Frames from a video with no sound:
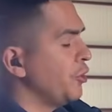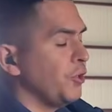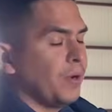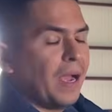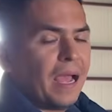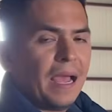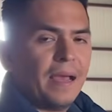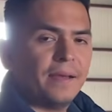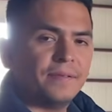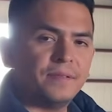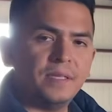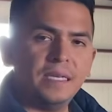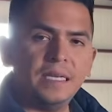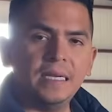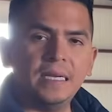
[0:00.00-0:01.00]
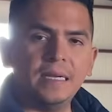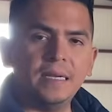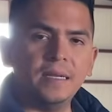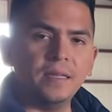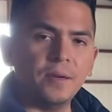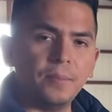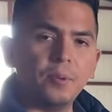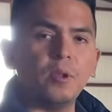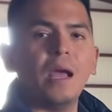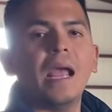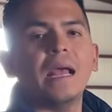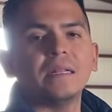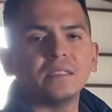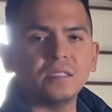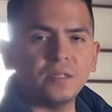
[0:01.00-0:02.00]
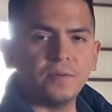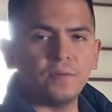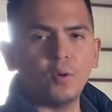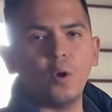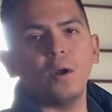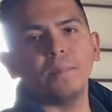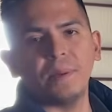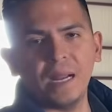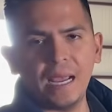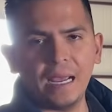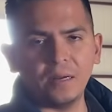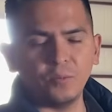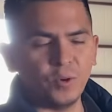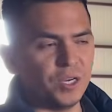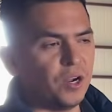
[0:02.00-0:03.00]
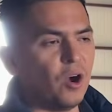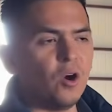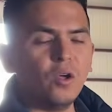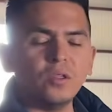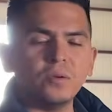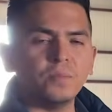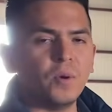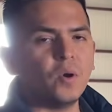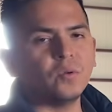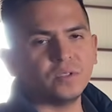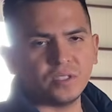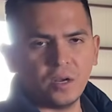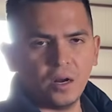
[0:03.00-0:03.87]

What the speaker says: you have the plans, the floor plan where all the bolts